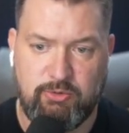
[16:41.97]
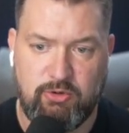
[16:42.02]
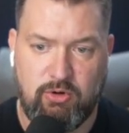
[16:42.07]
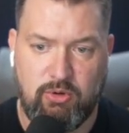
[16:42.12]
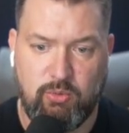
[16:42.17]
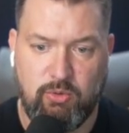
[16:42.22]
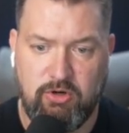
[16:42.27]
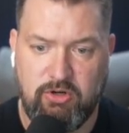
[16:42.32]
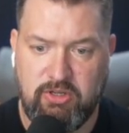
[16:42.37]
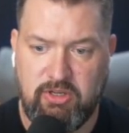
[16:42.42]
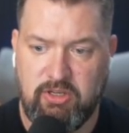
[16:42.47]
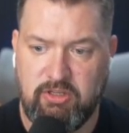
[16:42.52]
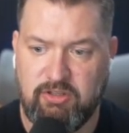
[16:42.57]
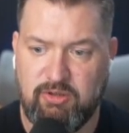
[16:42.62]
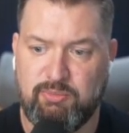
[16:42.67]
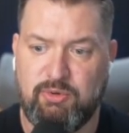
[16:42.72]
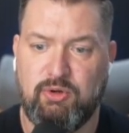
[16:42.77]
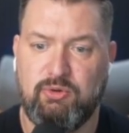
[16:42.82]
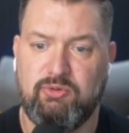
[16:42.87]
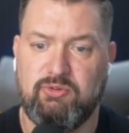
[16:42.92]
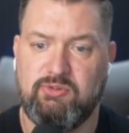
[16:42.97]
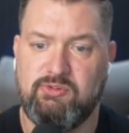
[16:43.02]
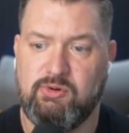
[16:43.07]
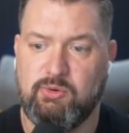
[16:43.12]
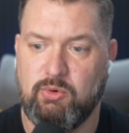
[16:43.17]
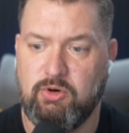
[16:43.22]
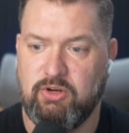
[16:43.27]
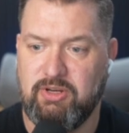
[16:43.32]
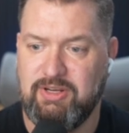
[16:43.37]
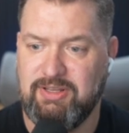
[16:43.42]
are working, the posts are
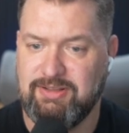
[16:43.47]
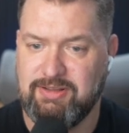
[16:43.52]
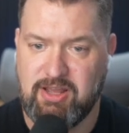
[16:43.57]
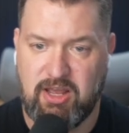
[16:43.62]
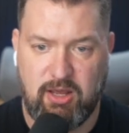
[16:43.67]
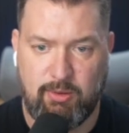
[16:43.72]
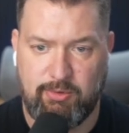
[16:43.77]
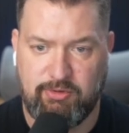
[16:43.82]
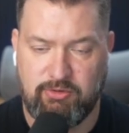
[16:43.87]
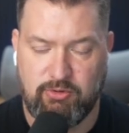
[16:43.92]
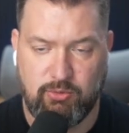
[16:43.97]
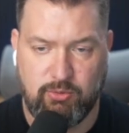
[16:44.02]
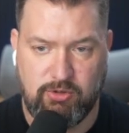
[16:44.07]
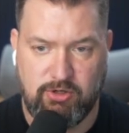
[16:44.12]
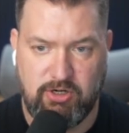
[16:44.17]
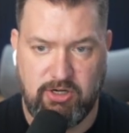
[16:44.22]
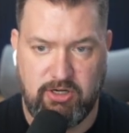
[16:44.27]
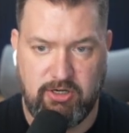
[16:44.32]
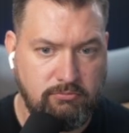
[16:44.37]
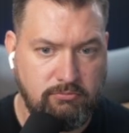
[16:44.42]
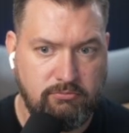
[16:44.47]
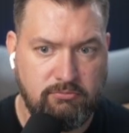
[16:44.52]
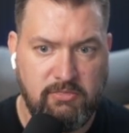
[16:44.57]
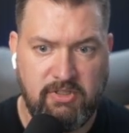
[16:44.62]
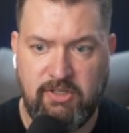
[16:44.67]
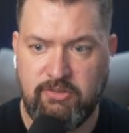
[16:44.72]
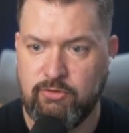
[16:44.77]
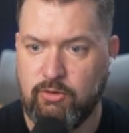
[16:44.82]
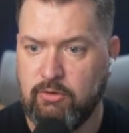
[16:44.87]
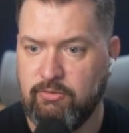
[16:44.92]
working, the comments are working. And
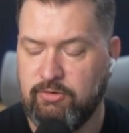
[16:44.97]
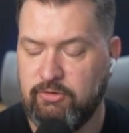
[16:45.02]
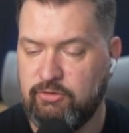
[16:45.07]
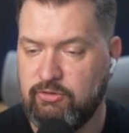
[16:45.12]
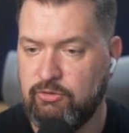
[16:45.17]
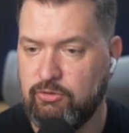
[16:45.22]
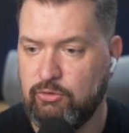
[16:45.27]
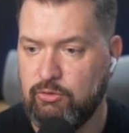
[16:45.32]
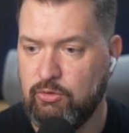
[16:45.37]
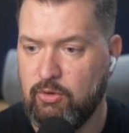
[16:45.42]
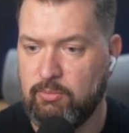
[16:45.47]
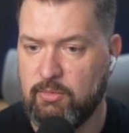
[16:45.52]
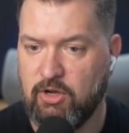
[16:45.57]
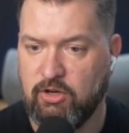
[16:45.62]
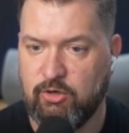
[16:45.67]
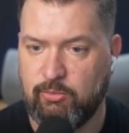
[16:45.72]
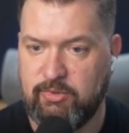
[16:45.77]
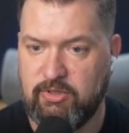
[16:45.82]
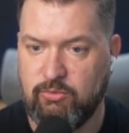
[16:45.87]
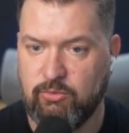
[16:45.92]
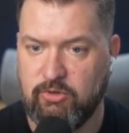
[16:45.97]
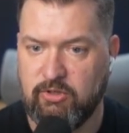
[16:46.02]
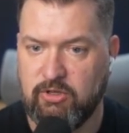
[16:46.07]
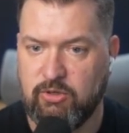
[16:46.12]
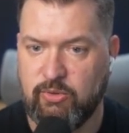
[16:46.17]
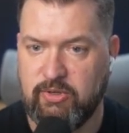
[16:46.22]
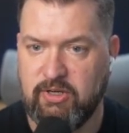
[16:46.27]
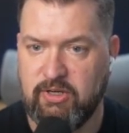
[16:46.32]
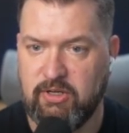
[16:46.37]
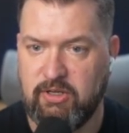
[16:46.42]
let's go over to MongoDB really
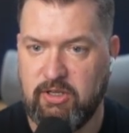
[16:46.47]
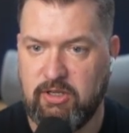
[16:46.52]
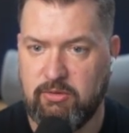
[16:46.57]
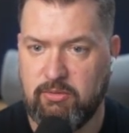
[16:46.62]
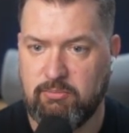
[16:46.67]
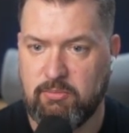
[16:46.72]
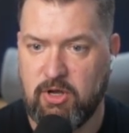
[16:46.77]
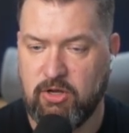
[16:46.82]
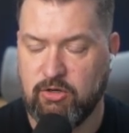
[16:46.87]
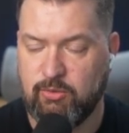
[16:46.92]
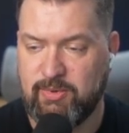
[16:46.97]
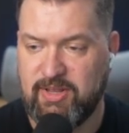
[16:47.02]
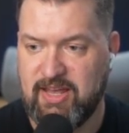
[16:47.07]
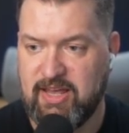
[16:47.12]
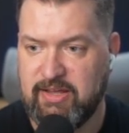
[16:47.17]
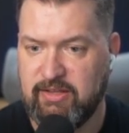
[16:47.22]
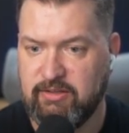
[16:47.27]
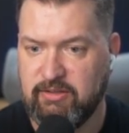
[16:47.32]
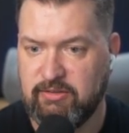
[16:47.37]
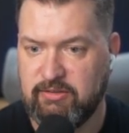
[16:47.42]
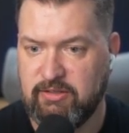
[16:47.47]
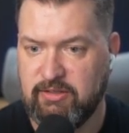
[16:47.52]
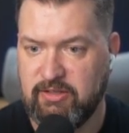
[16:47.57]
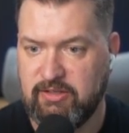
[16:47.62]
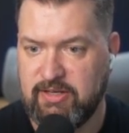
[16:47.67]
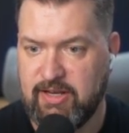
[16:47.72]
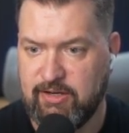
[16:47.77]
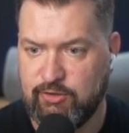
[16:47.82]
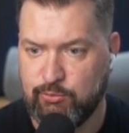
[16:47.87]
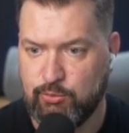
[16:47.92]
quick. In MongoDB Atlas in the
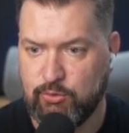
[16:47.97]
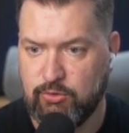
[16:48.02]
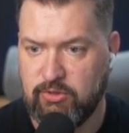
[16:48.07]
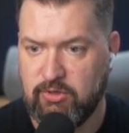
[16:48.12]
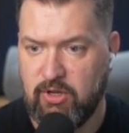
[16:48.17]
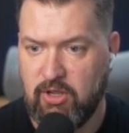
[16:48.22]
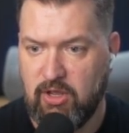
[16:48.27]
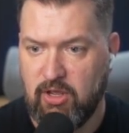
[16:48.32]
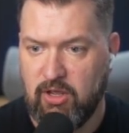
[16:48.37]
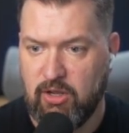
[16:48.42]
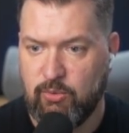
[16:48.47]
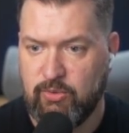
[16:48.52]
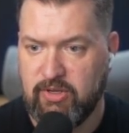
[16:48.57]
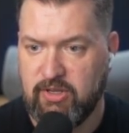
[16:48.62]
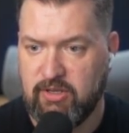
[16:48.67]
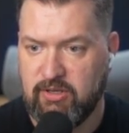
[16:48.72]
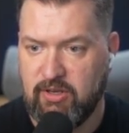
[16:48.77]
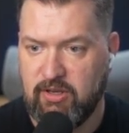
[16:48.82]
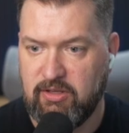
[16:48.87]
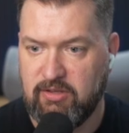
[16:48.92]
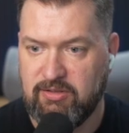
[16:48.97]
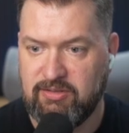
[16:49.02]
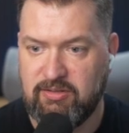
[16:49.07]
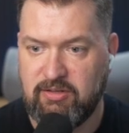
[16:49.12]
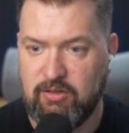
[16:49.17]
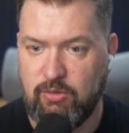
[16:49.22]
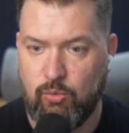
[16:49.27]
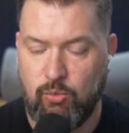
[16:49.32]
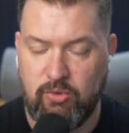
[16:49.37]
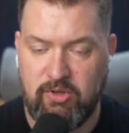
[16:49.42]
dashboard, we can
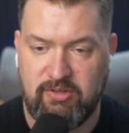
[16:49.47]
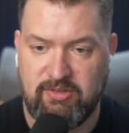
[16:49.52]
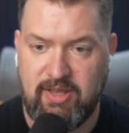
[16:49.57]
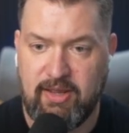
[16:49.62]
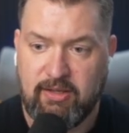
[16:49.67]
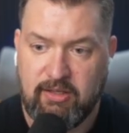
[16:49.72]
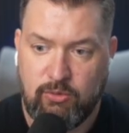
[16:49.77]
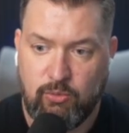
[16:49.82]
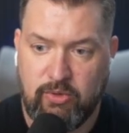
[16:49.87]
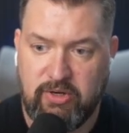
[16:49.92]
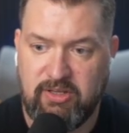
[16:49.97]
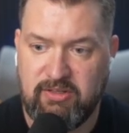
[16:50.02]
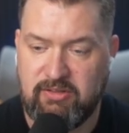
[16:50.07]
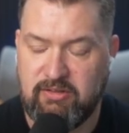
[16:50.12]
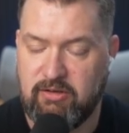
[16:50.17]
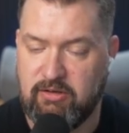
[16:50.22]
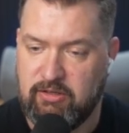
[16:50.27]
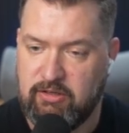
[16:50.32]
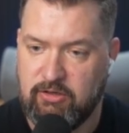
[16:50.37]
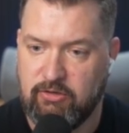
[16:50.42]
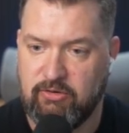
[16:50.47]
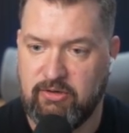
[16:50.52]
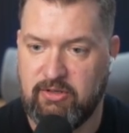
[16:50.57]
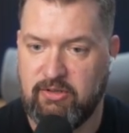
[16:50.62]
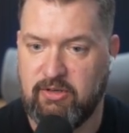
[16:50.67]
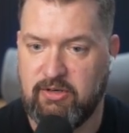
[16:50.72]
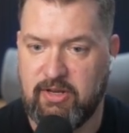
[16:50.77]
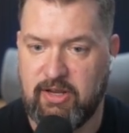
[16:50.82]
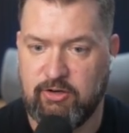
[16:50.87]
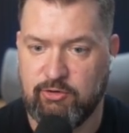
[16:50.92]
see exactly what it did here in
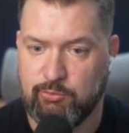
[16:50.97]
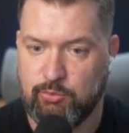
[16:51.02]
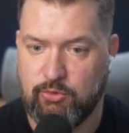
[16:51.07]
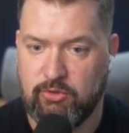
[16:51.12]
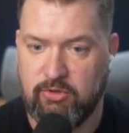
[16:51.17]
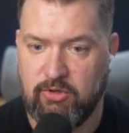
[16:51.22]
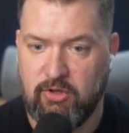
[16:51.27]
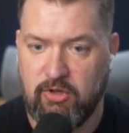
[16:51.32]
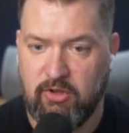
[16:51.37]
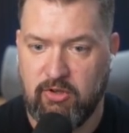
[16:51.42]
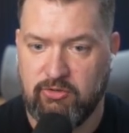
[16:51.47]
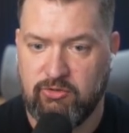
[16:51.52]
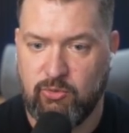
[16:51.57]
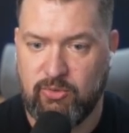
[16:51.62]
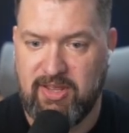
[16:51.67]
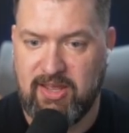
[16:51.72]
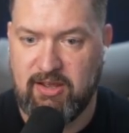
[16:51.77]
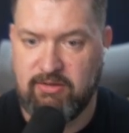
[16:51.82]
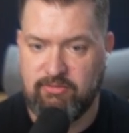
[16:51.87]
the dashboard. So we have